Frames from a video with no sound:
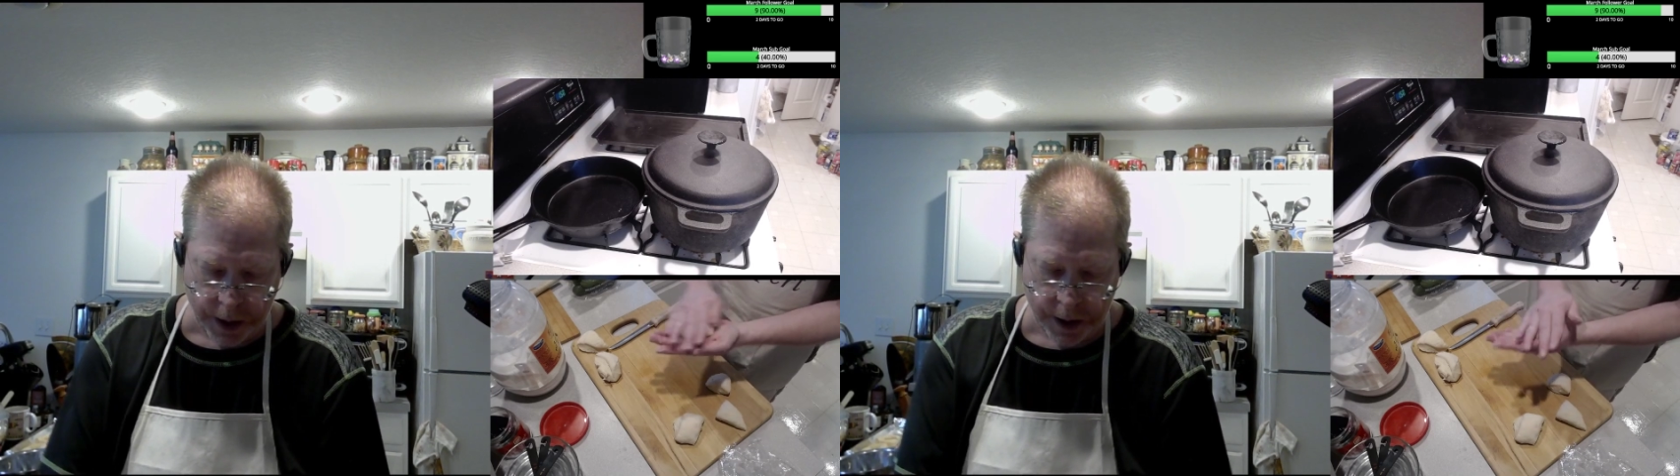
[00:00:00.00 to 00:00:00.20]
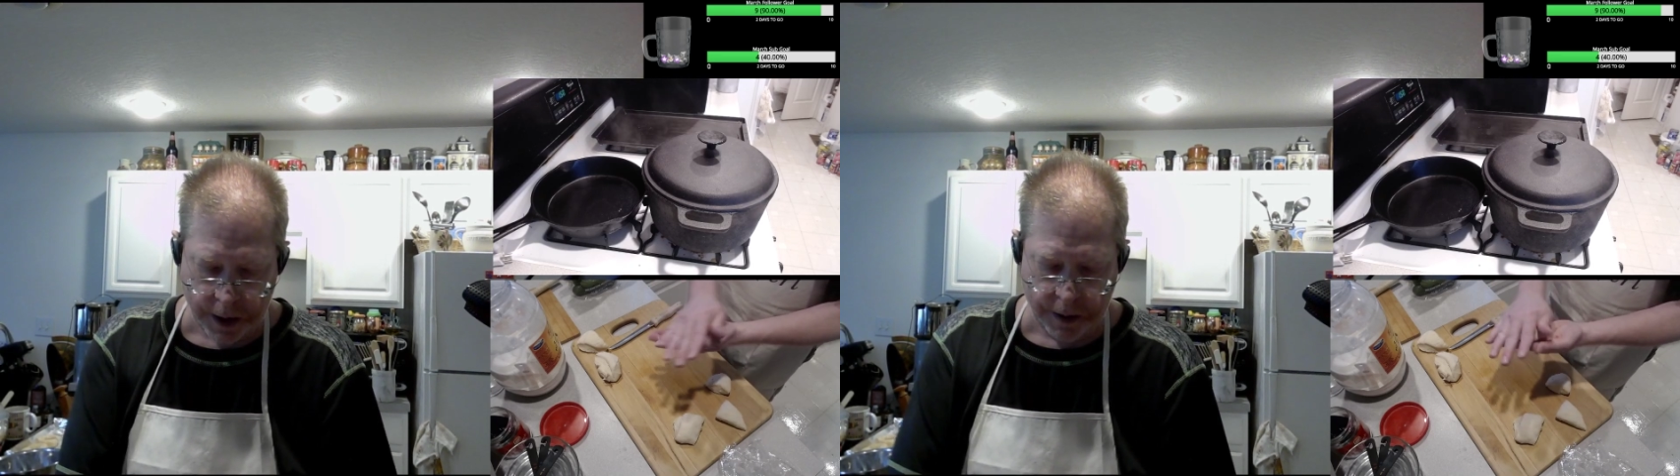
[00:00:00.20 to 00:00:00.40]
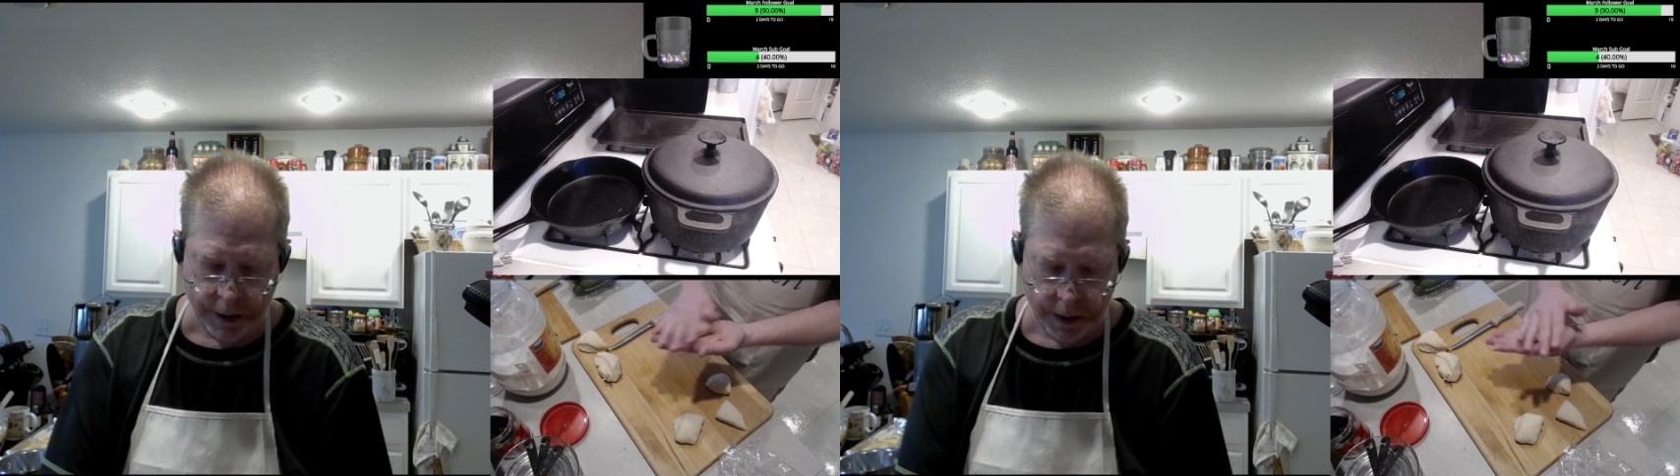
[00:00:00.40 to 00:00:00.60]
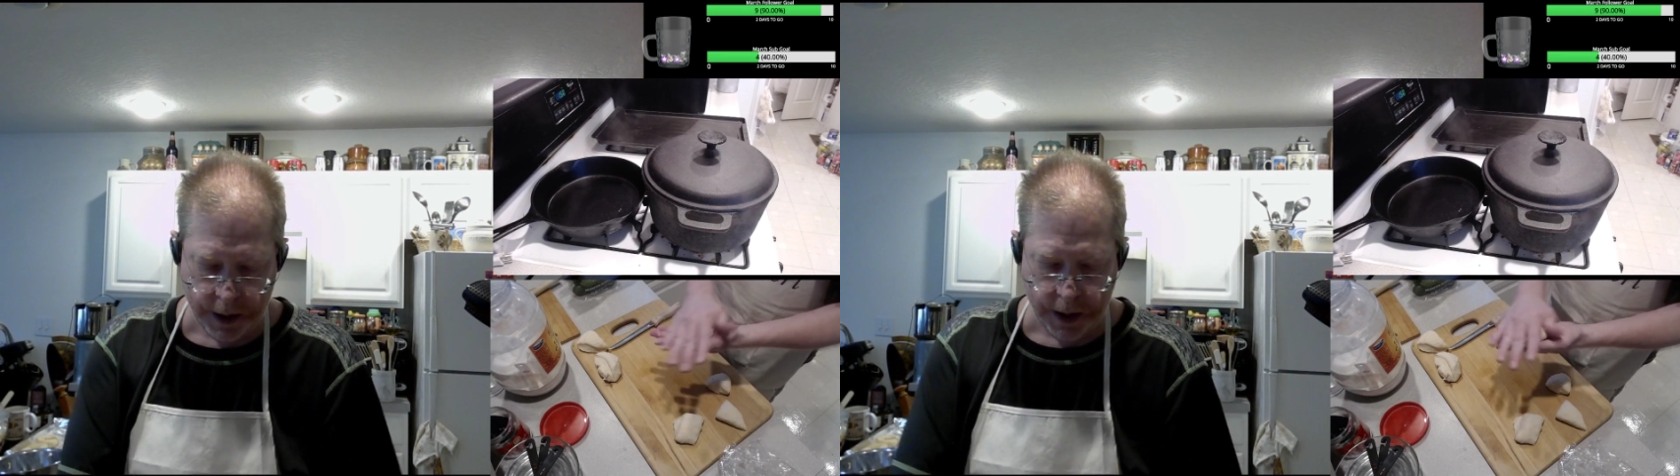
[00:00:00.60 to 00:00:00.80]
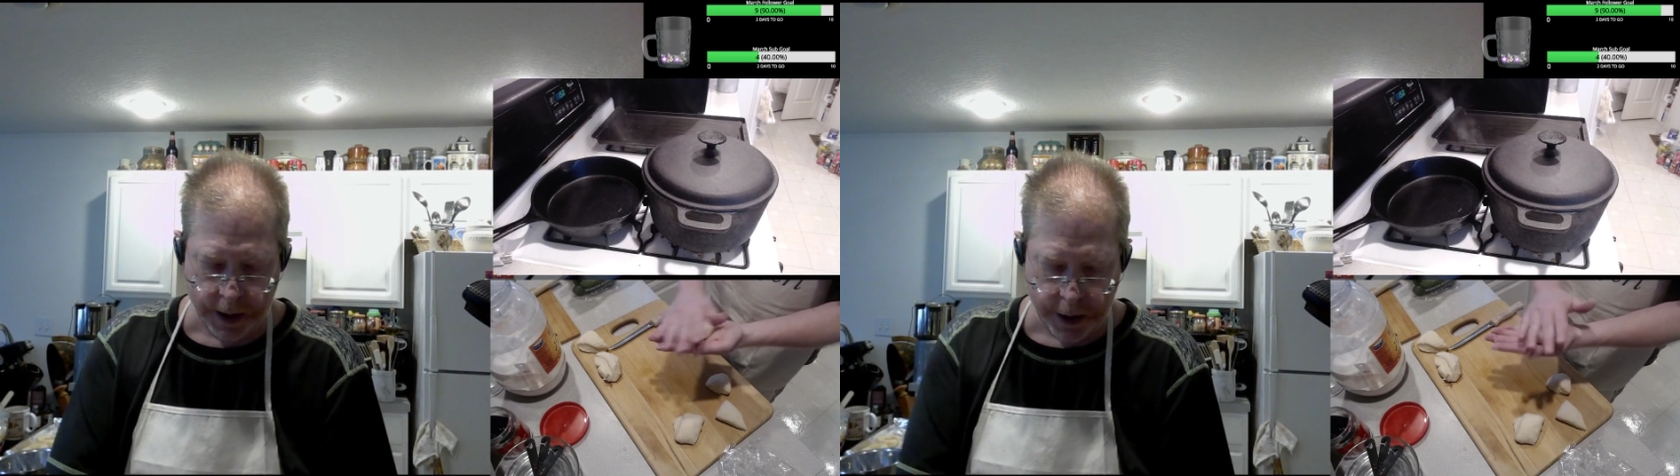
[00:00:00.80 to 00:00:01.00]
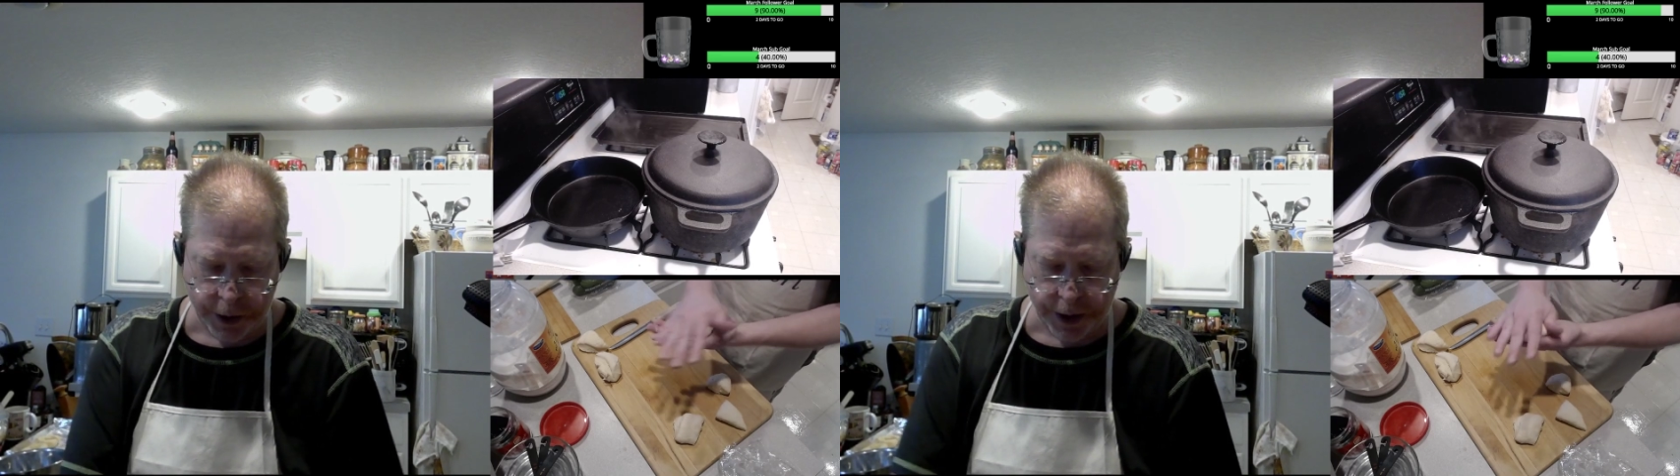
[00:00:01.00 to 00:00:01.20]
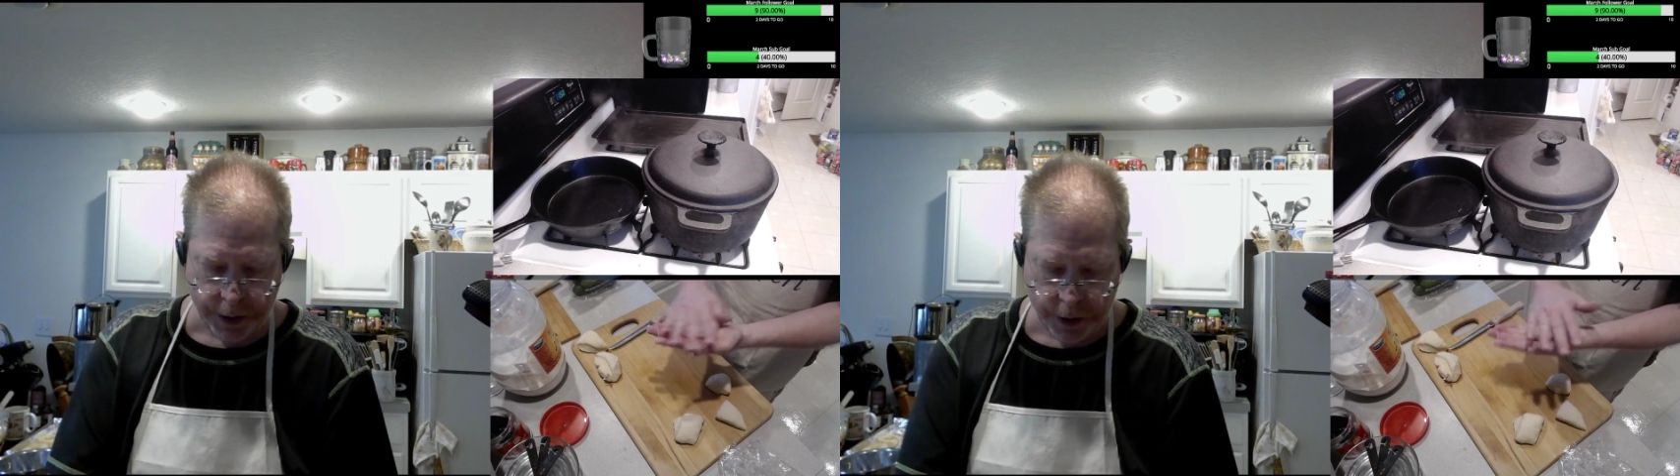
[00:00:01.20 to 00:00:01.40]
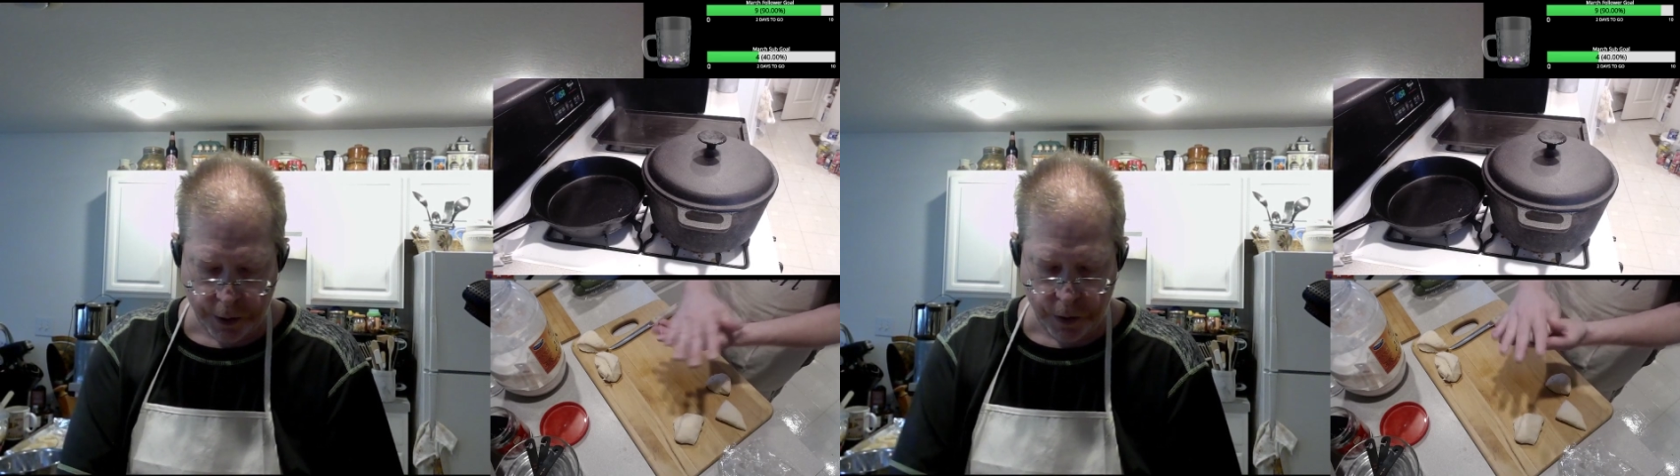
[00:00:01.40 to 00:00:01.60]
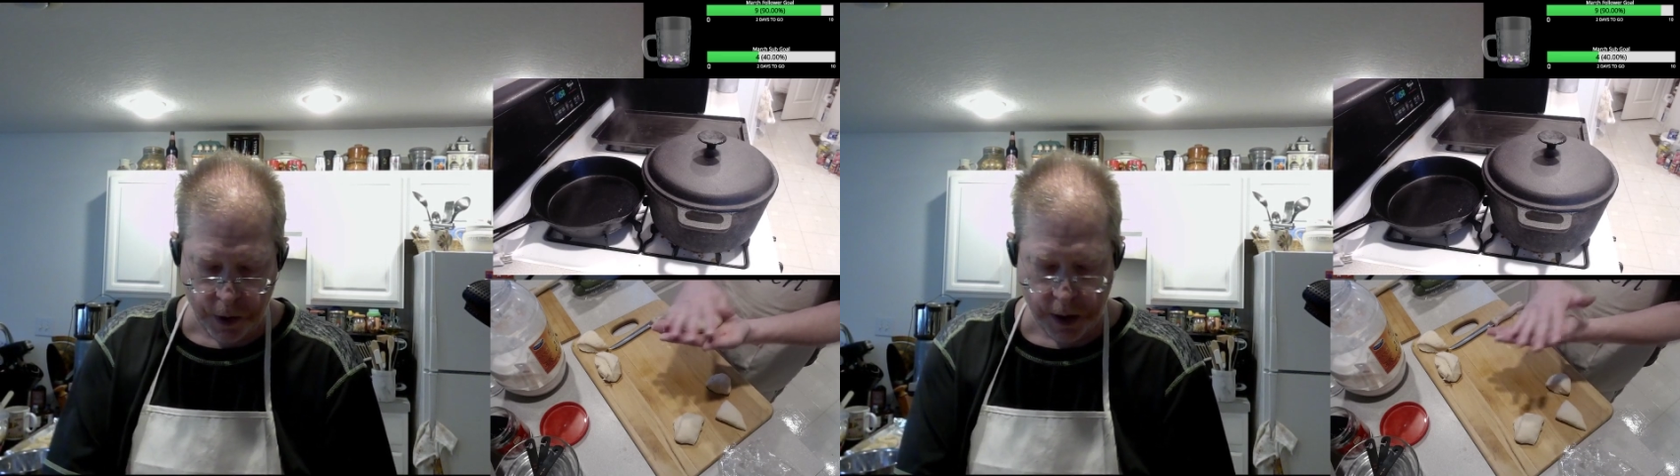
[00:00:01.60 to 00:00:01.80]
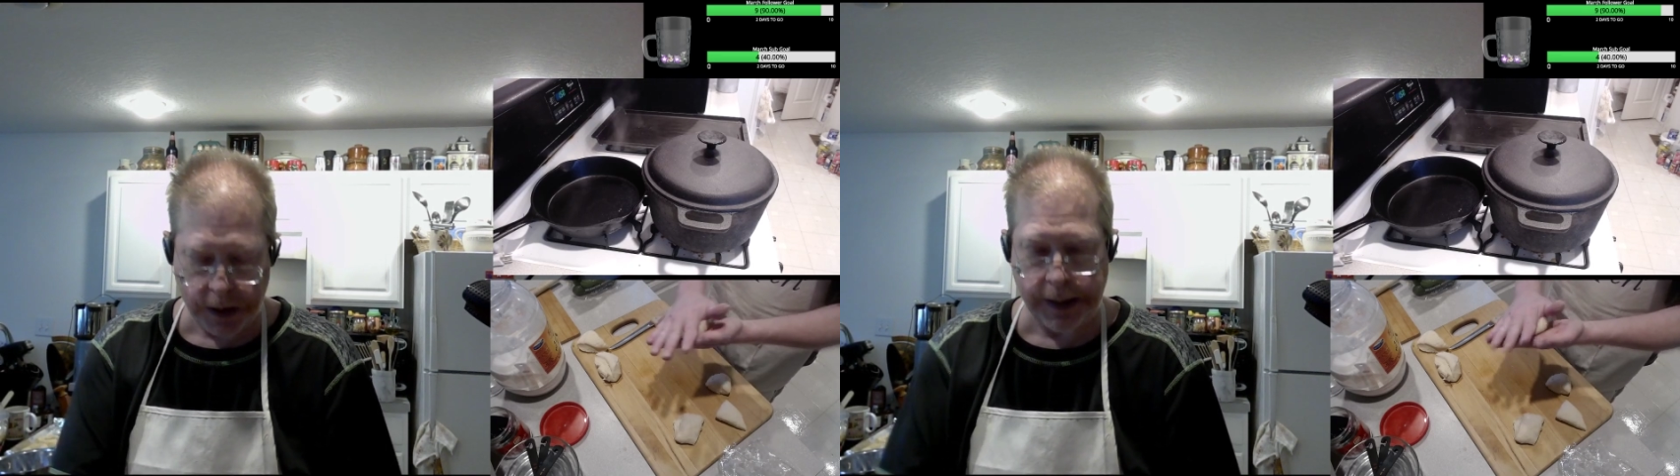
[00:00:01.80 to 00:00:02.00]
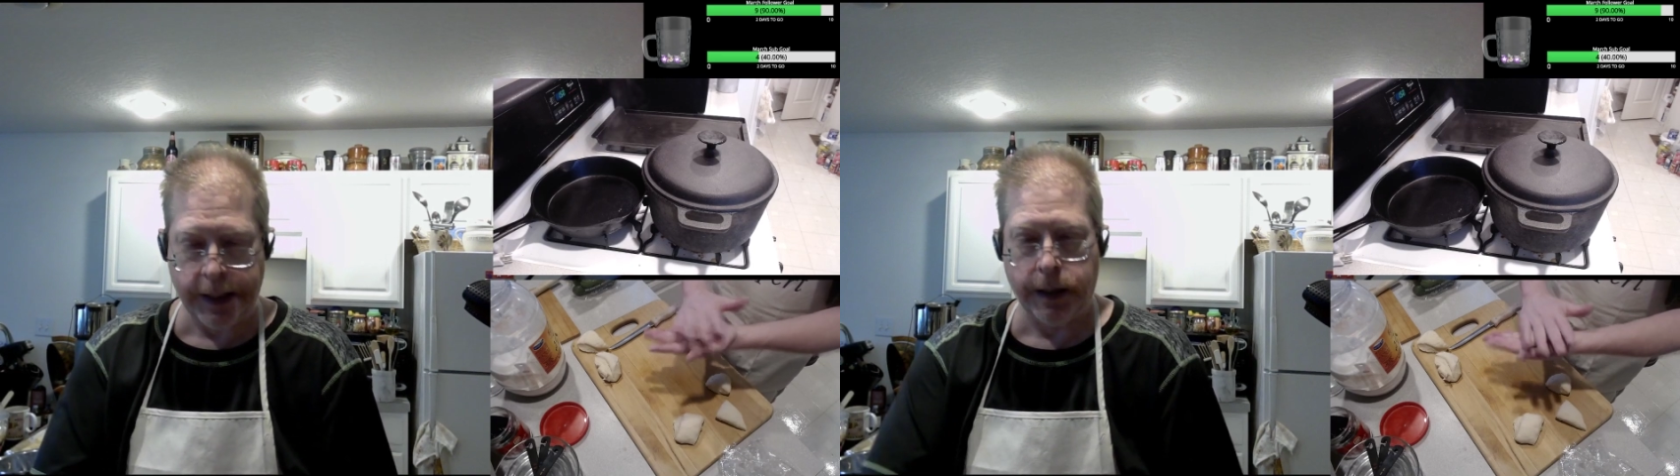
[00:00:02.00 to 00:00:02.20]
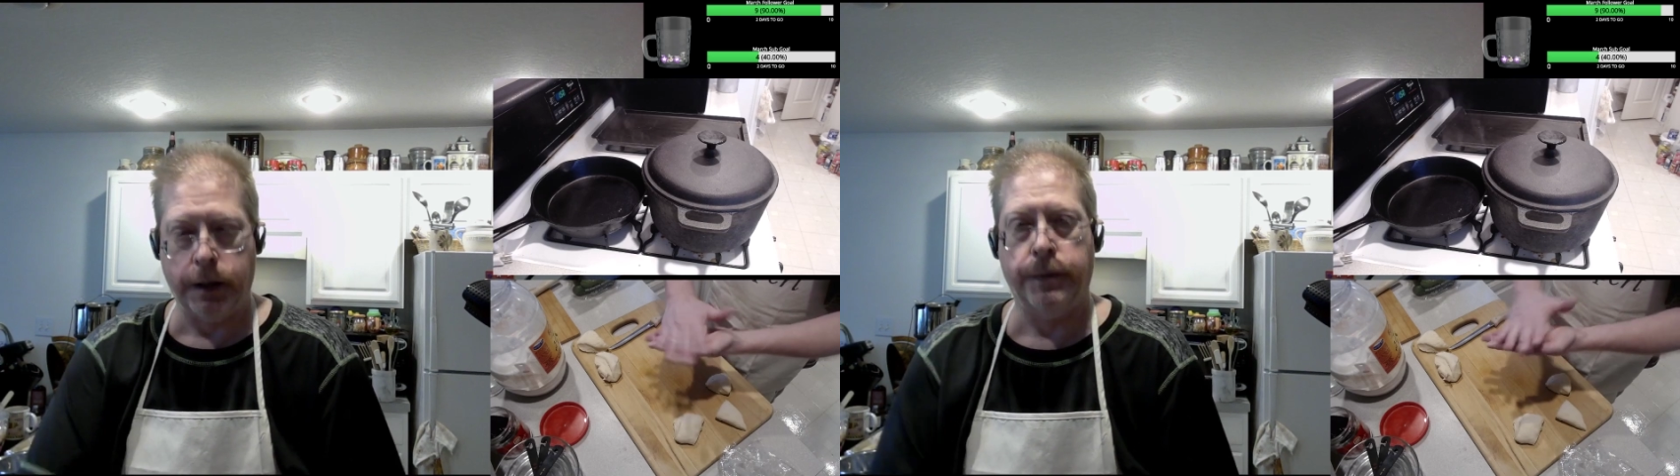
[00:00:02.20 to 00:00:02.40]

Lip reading: I didn't get a chance to clean it.